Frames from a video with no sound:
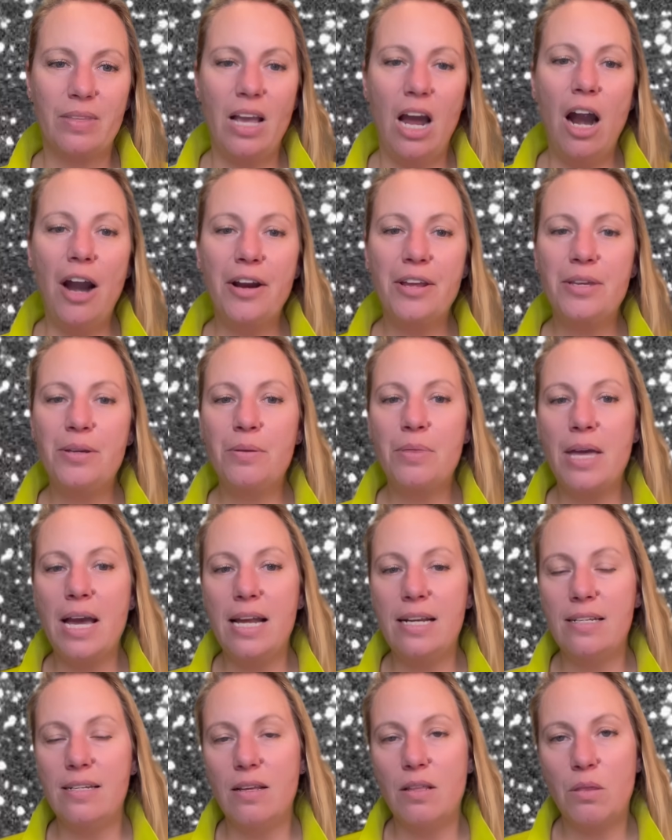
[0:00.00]
argue
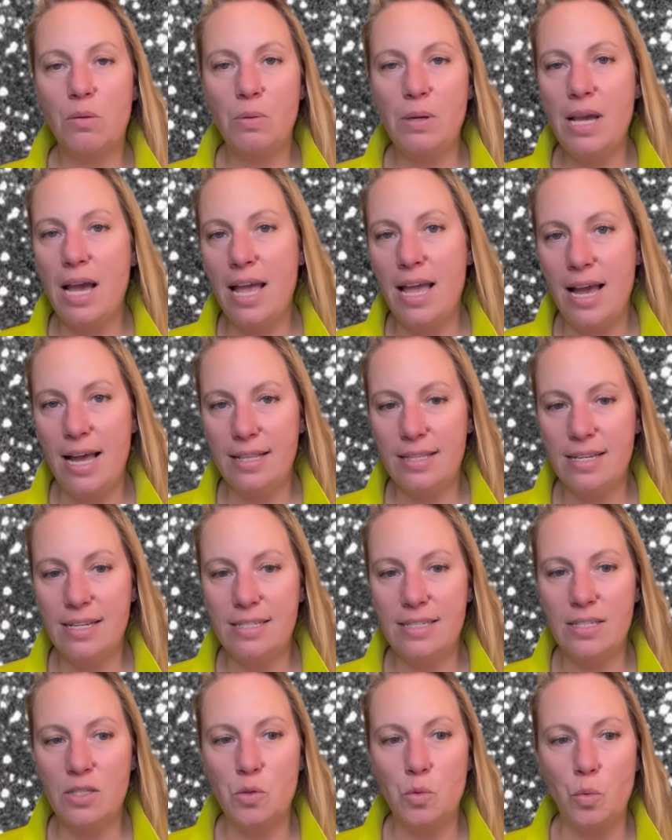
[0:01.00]
that 3I
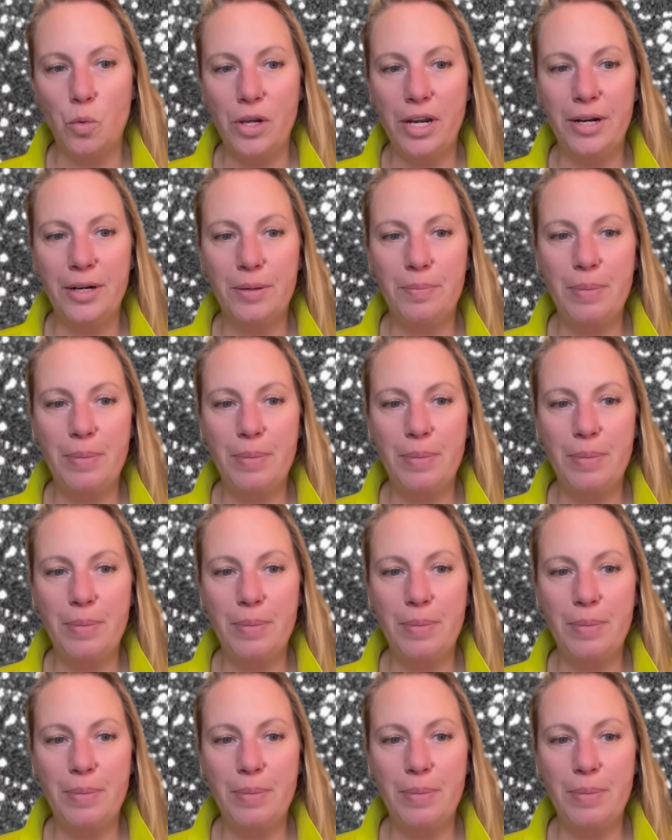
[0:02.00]
Atlas's weird